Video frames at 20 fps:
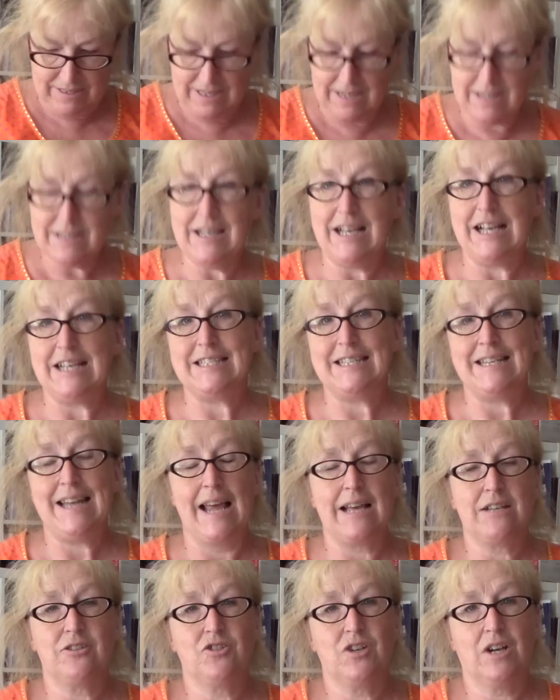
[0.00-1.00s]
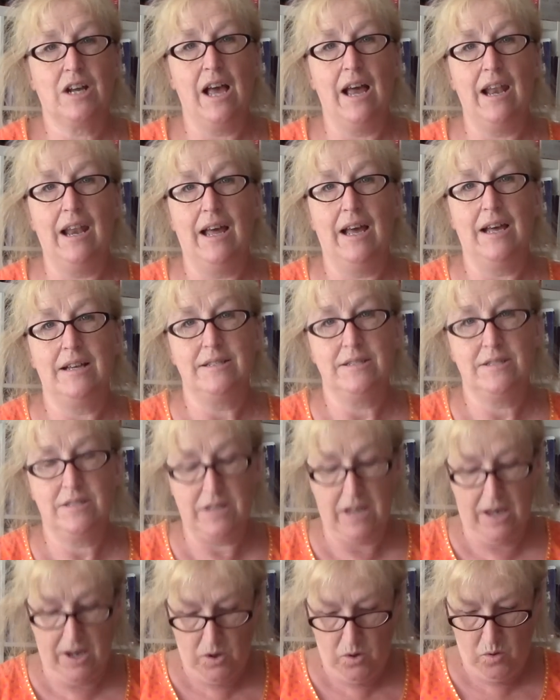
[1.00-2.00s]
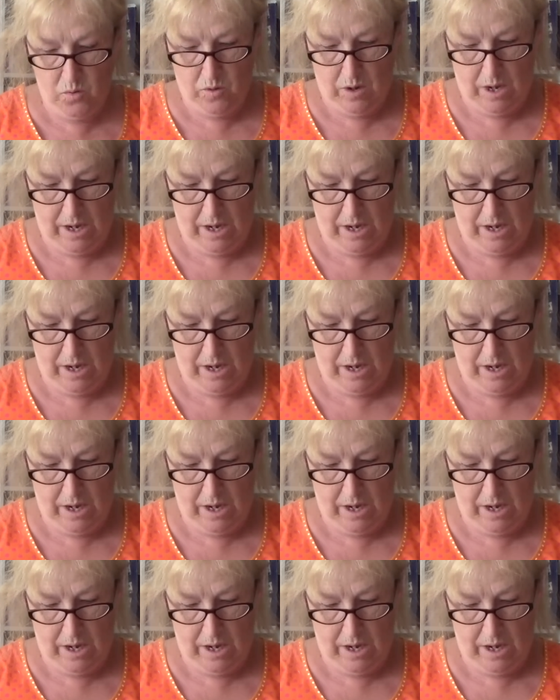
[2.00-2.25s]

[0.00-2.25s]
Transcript: this as an extra colour, so